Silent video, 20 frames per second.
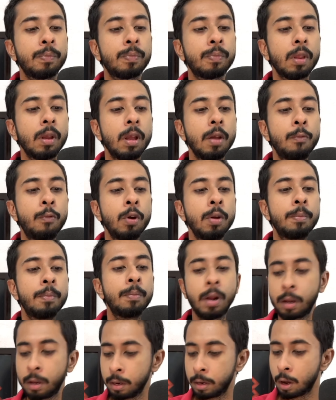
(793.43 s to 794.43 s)
if we
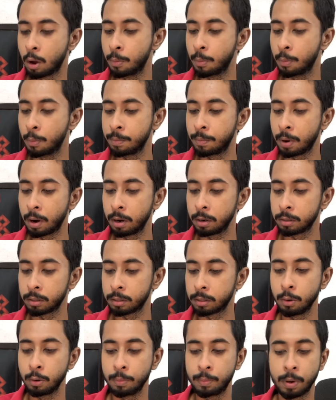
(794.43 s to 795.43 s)
break it, how many parts can
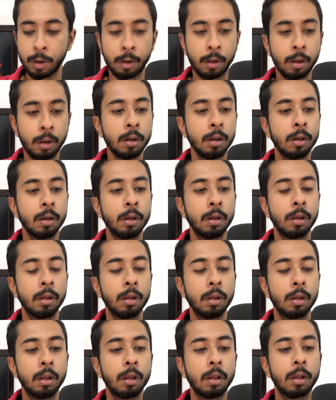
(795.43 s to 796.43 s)
we break it?
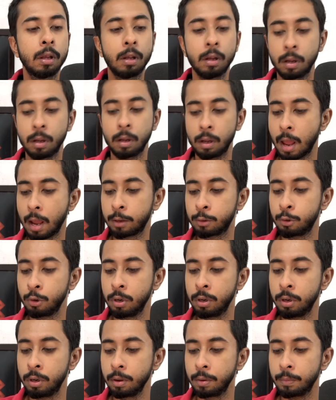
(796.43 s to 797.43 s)

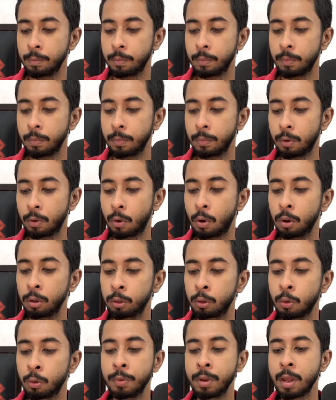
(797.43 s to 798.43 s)
Actually, although
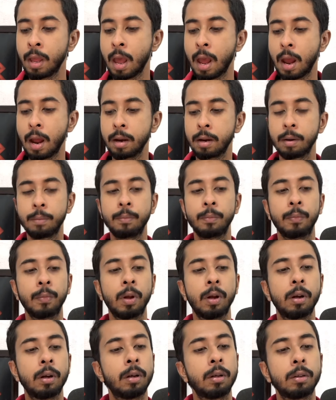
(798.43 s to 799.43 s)
we had
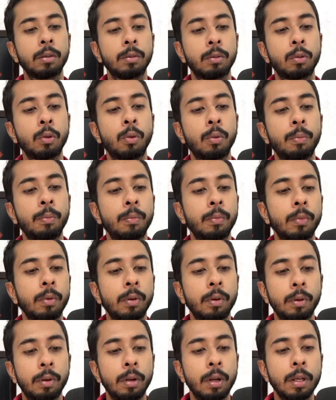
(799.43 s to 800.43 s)
so
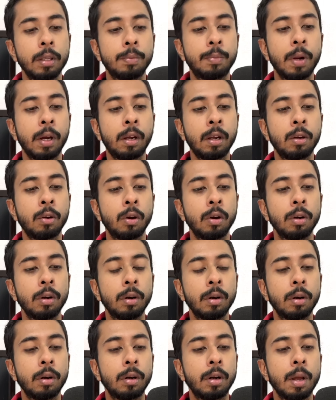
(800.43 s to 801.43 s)
let's break it on
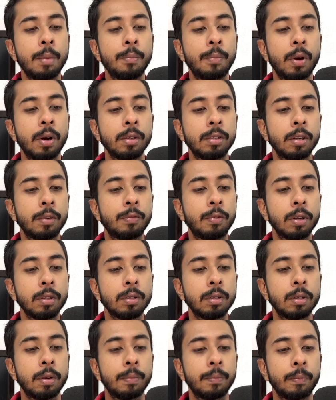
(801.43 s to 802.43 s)
temperature
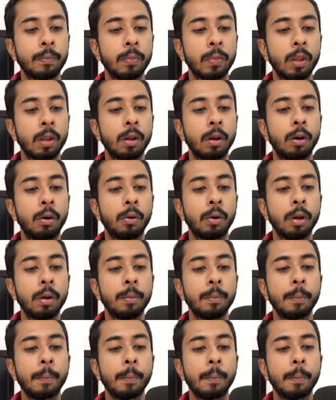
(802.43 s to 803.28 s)
first. Okay,